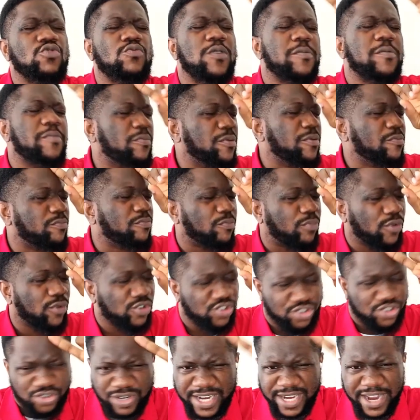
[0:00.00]
you will be
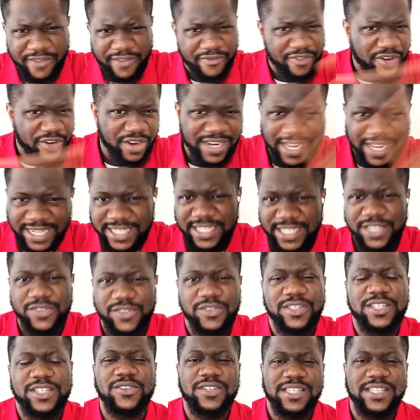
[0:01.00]
pursuing every other
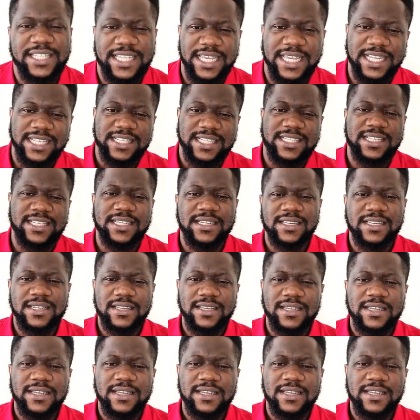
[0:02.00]
thing you see on skit.